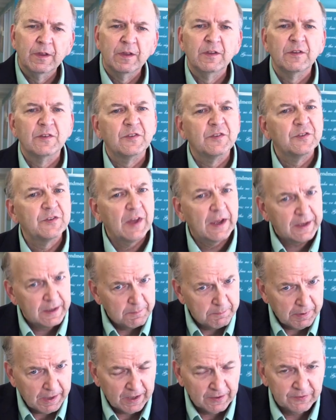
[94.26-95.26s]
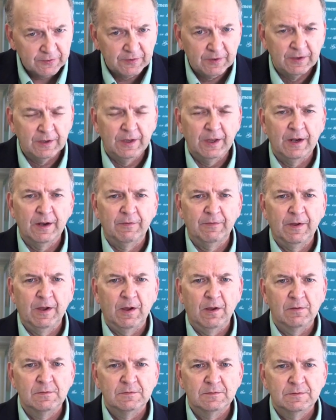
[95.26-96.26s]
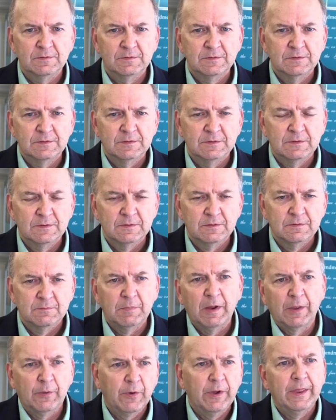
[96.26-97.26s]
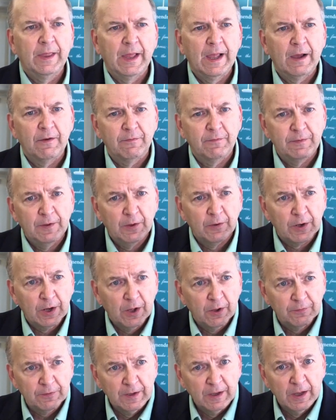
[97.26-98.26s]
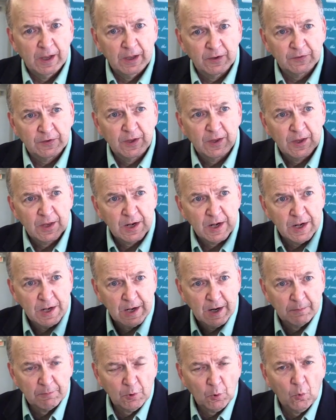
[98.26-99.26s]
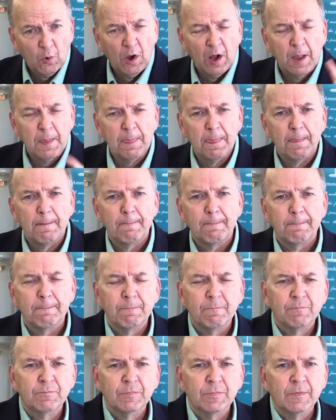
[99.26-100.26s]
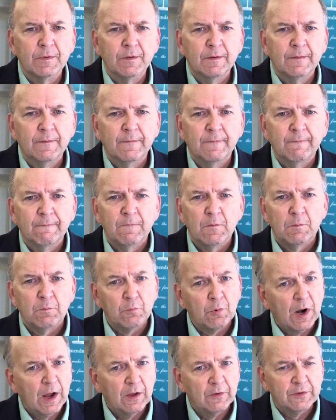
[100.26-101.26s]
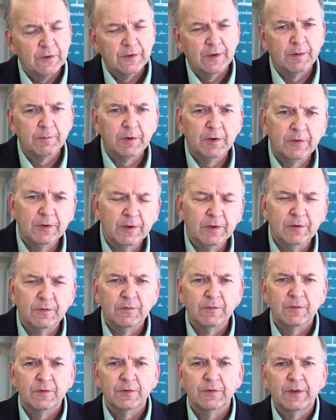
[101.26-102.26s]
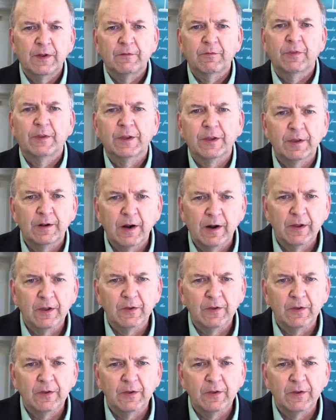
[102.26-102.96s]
second best in the NFL. By the way, they have Philadelphia as number one, Browns at number two. So I'm thinking, all right,